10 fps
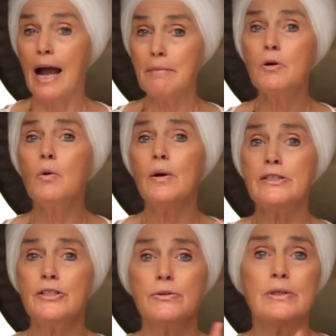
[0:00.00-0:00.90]
I'm
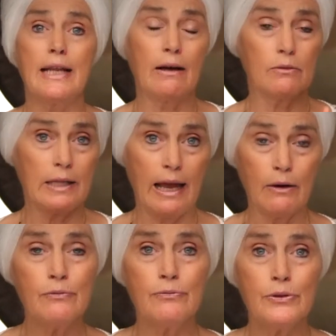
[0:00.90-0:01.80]
going to do it out
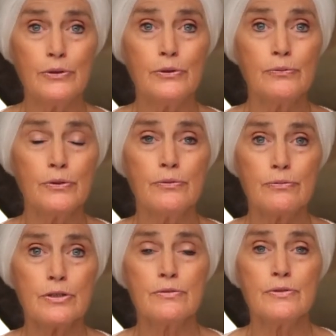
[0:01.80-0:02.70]
loud for you for the
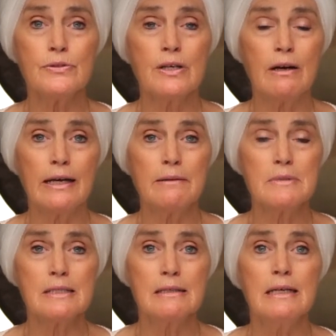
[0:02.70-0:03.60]
first few
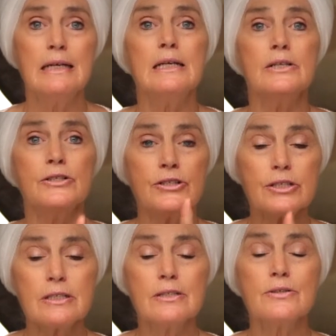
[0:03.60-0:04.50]
times,
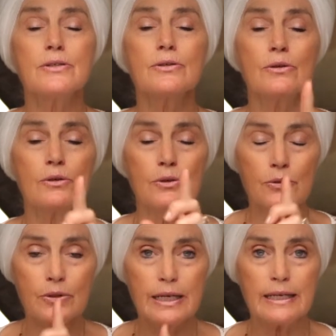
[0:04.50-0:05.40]
just so that
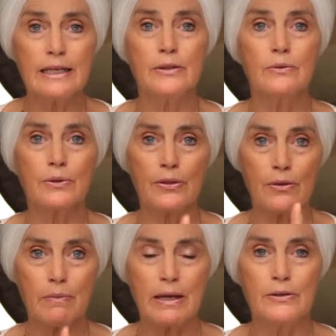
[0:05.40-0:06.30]
you get in the
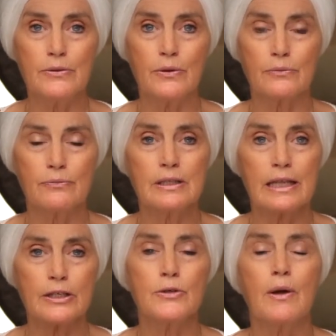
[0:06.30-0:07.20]
rhythm and you don't feel
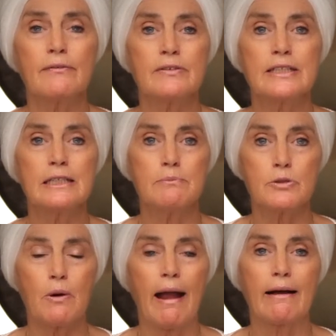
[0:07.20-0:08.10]
like you have to keep
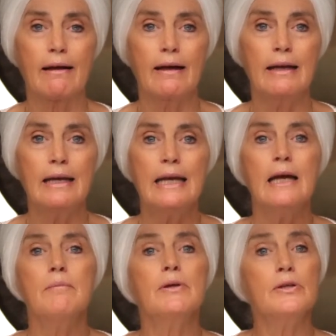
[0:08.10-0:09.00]
track.
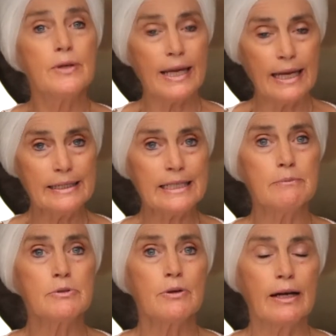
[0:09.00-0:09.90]
But you can
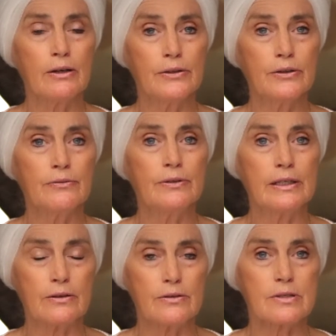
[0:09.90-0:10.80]
keep track on your
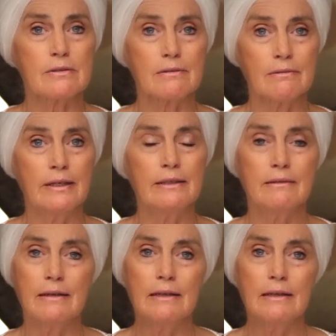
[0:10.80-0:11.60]
fingers, right?